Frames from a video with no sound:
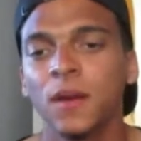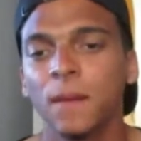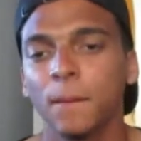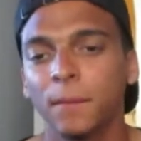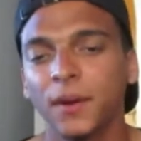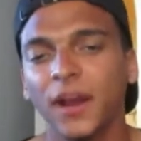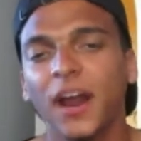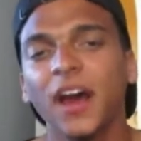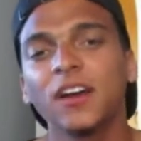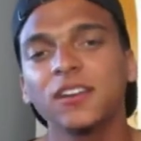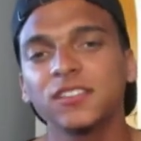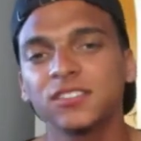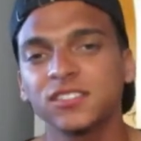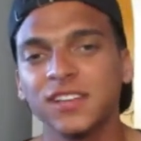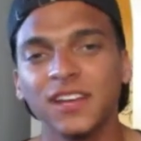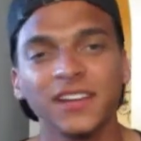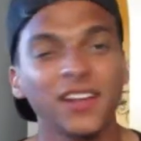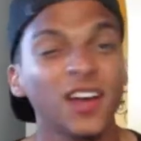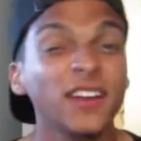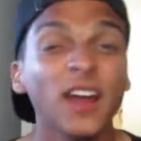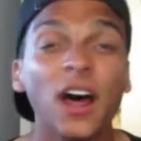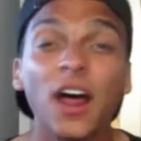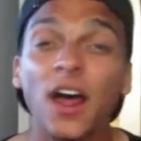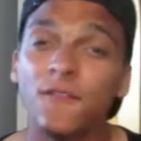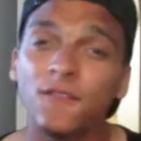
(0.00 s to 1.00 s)
but I understand
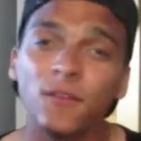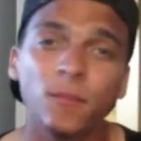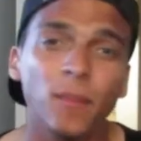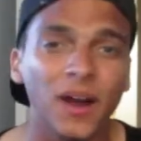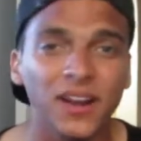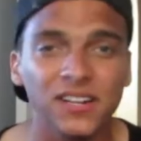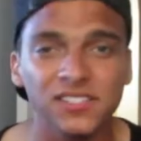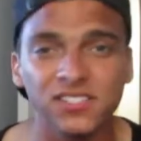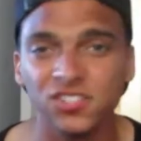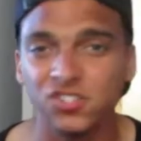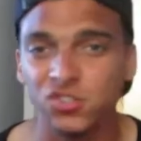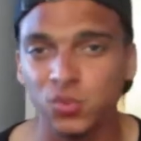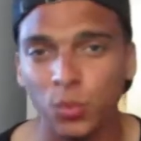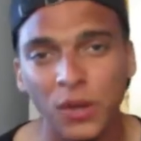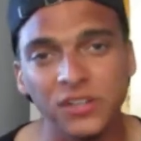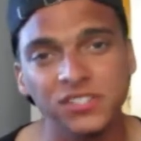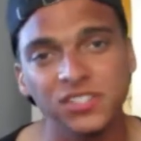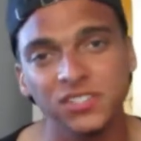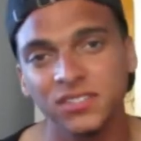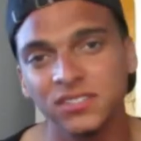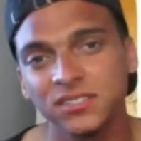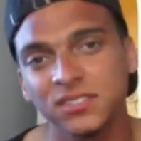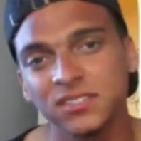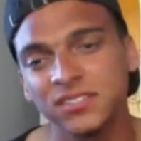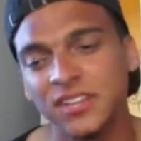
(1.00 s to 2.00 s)
that not everybody's
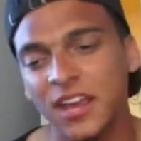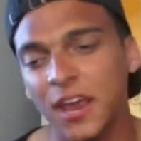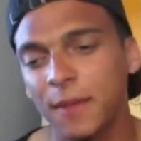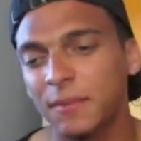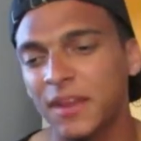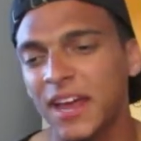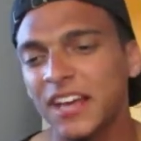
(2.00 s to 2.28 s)
situation is the same.